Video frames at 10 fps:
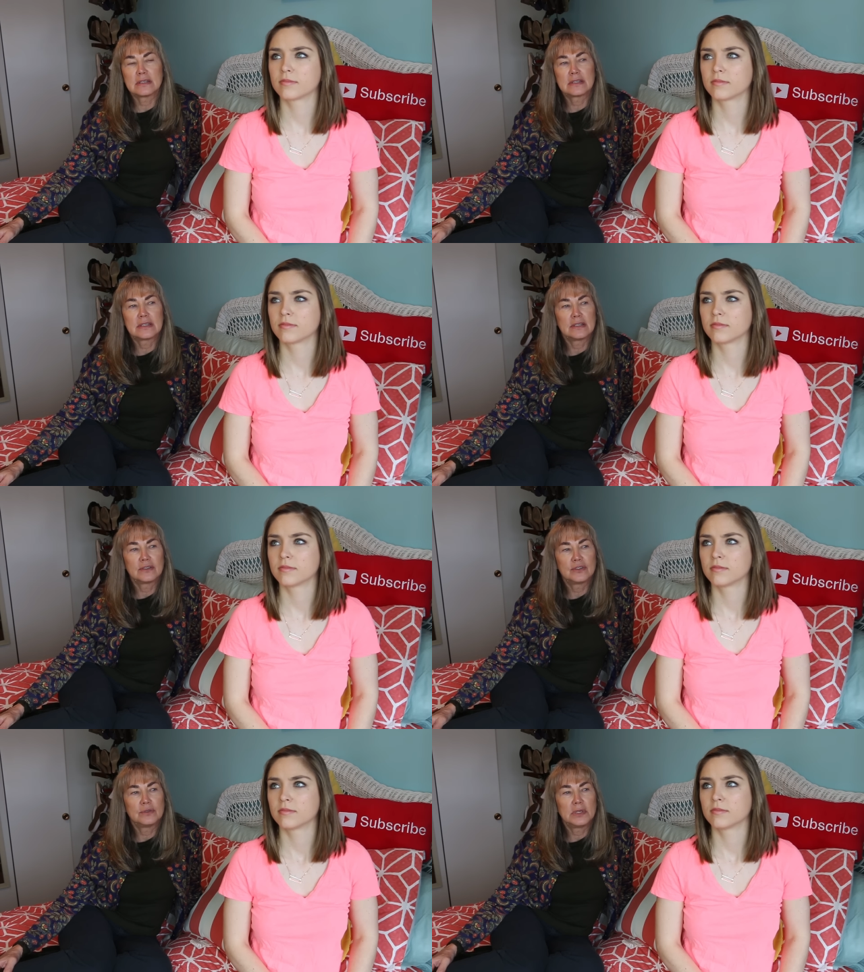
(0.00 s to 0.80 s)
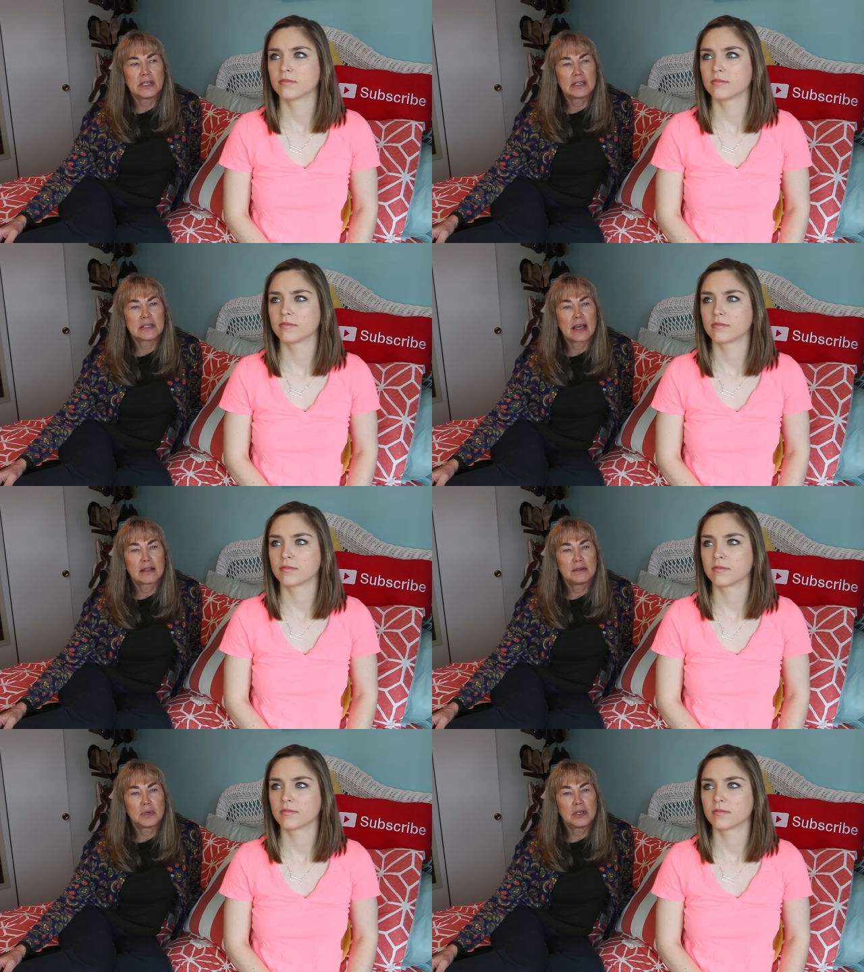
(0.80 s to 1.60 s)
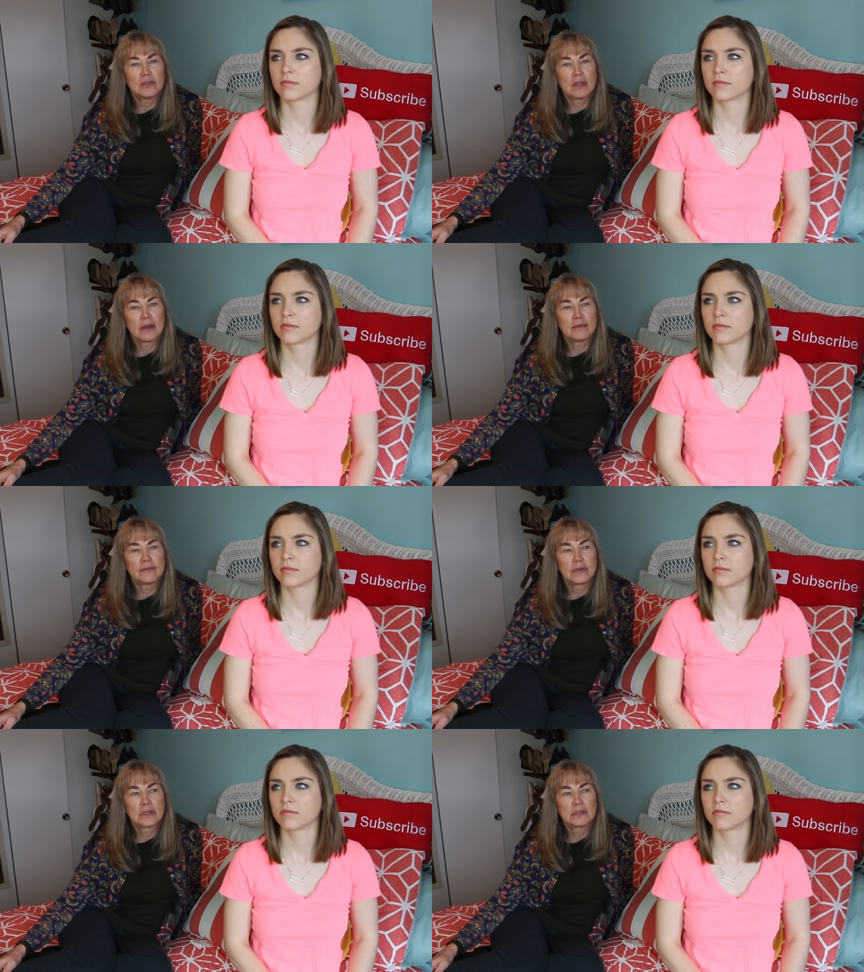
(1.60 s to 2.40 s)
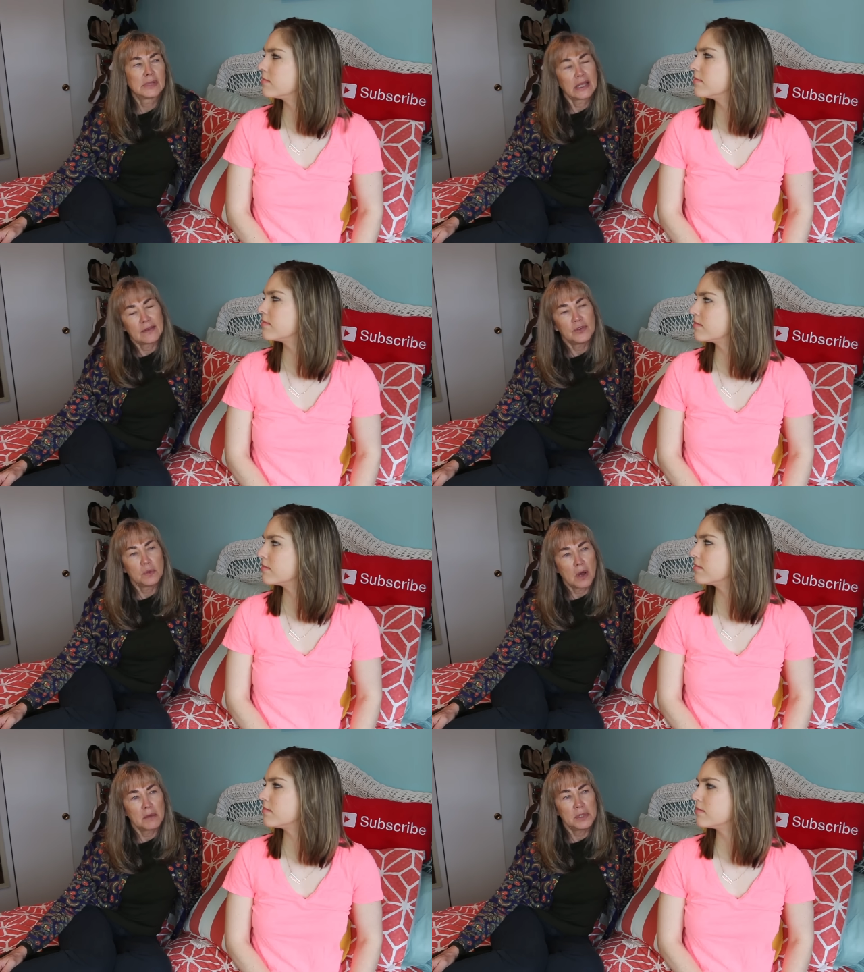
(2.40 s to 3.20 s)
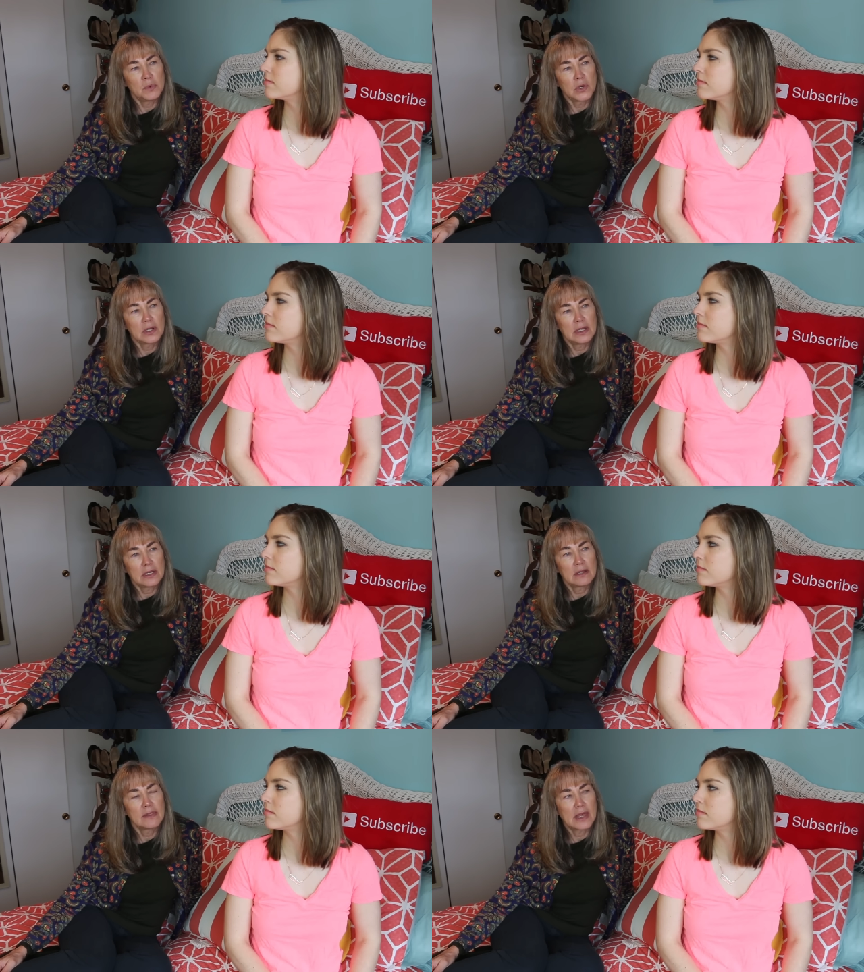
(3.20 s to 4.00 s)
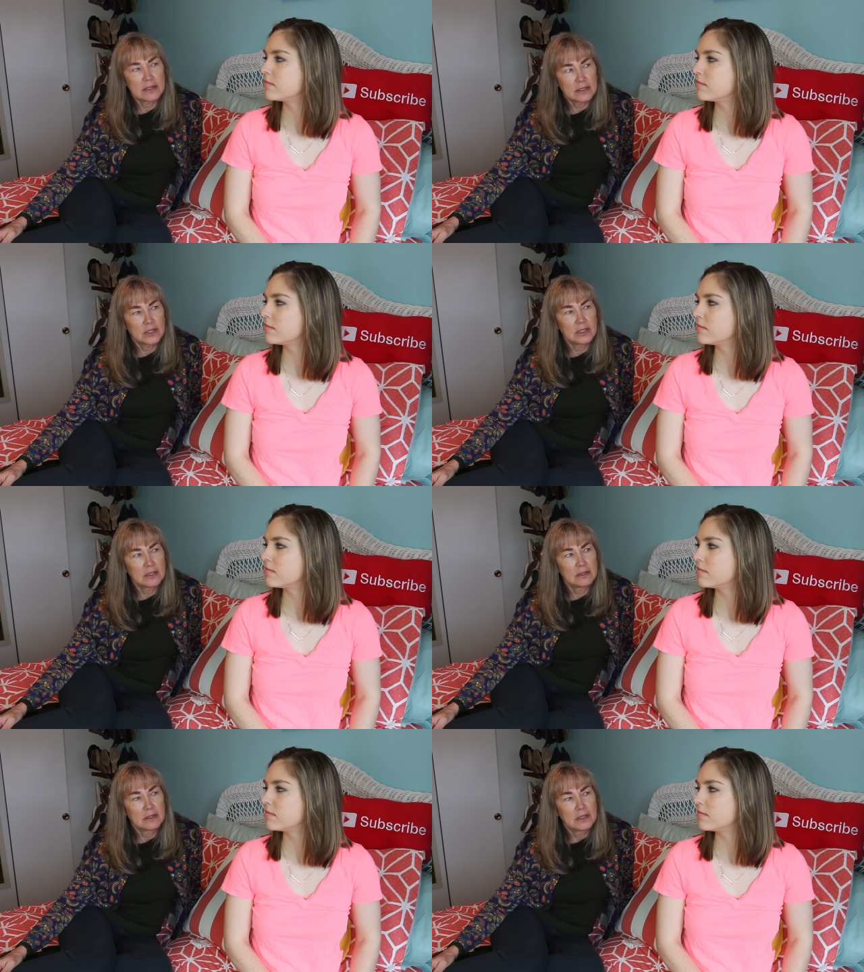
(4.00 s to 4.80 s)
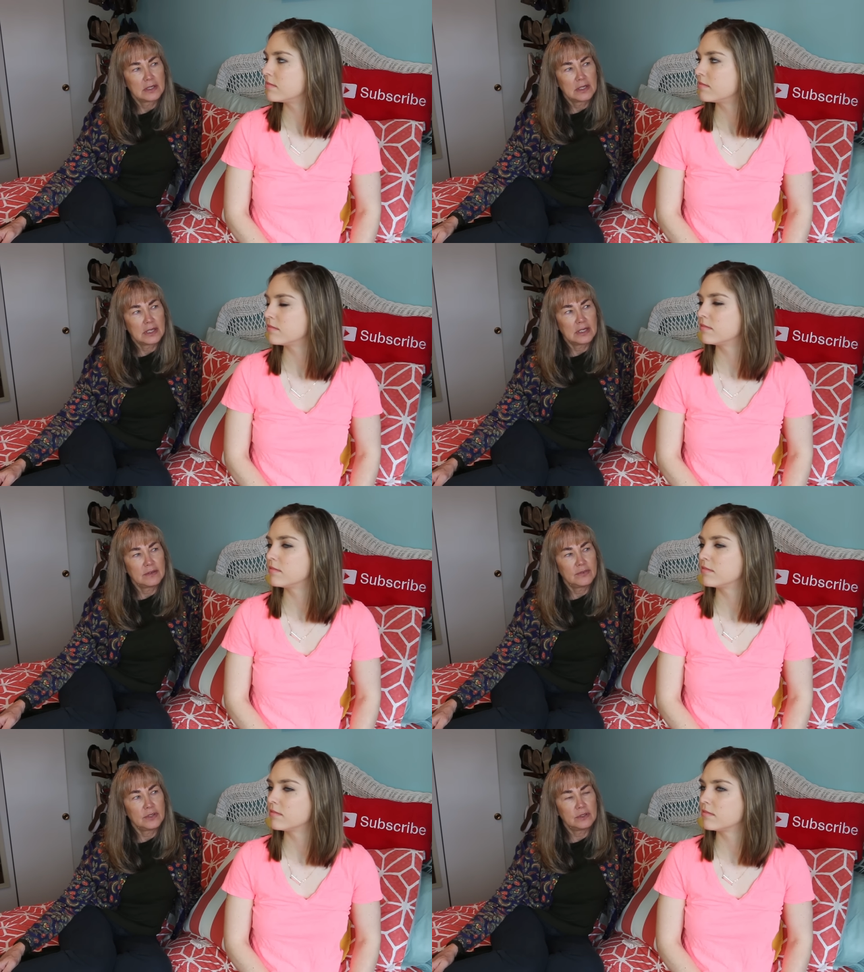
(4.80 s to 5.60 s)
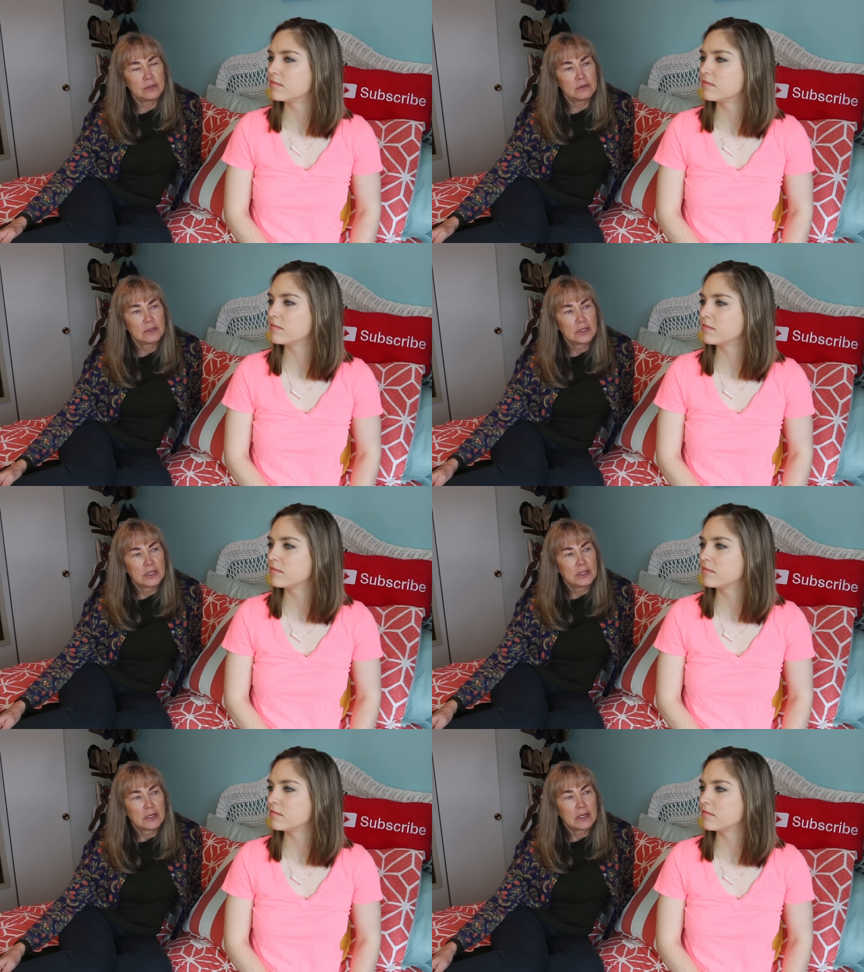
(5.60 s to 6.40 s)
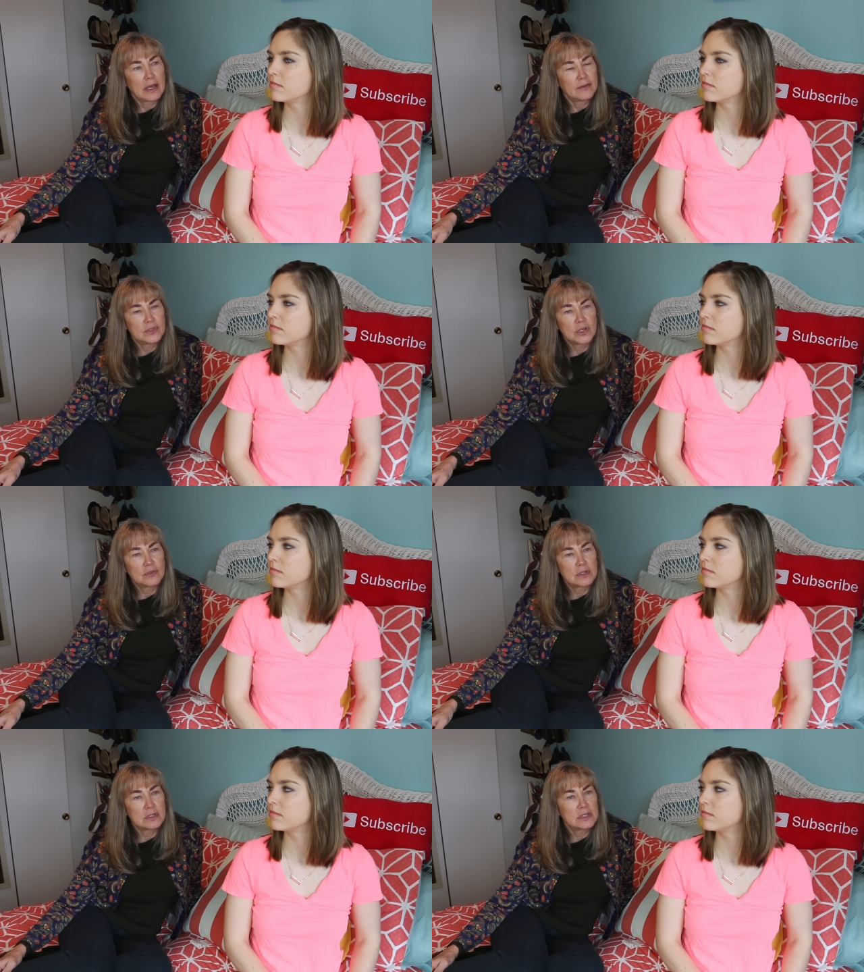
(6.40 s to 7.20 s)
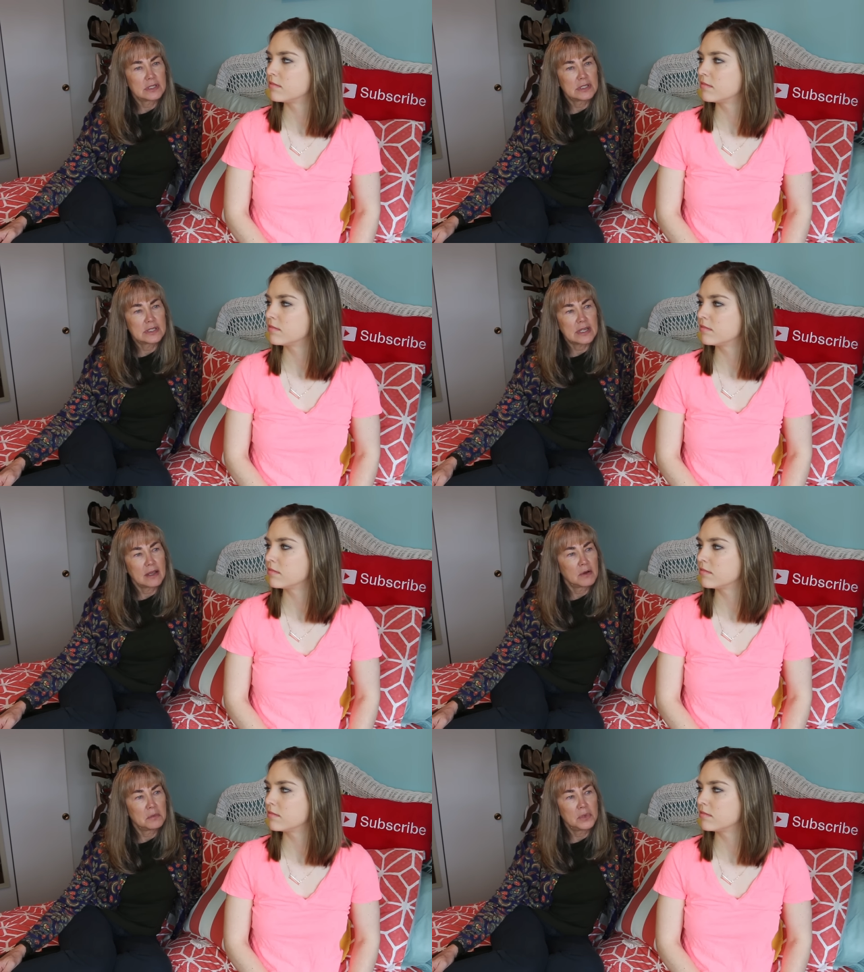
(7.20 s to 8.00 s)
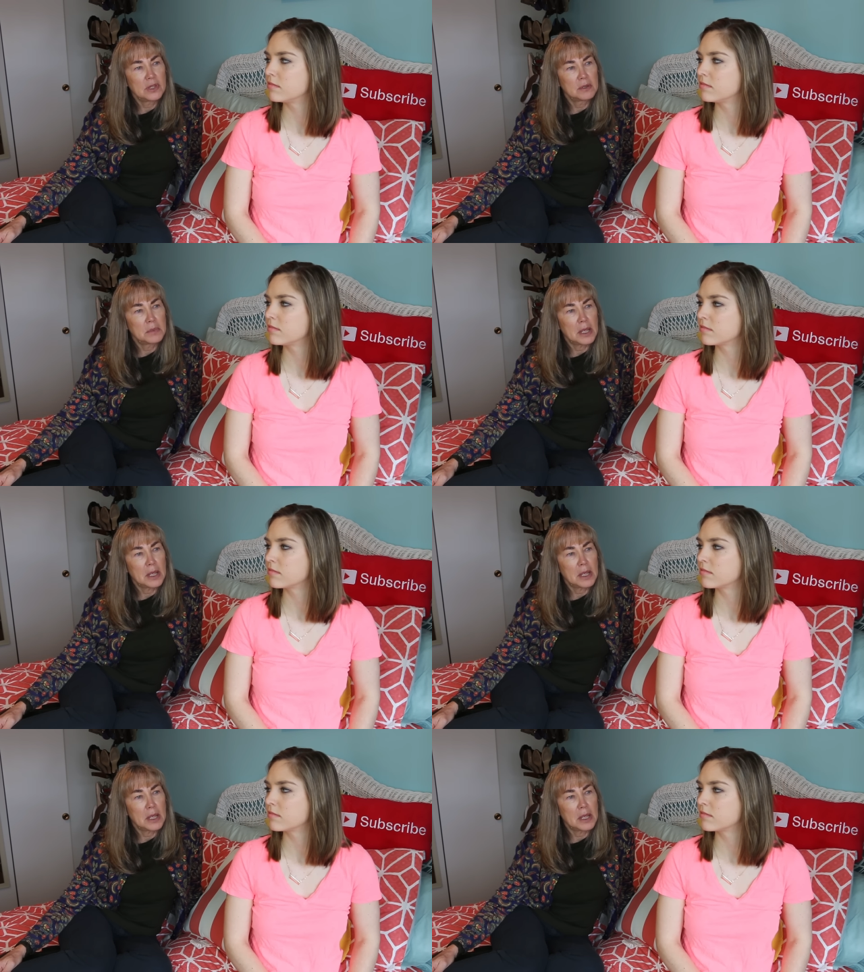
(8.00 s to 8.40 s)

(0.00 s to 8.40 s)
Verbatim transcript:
Speaker 1: still doing exactly what you love. Like if you want to be working, that's good. And if you have chosen to stay home with your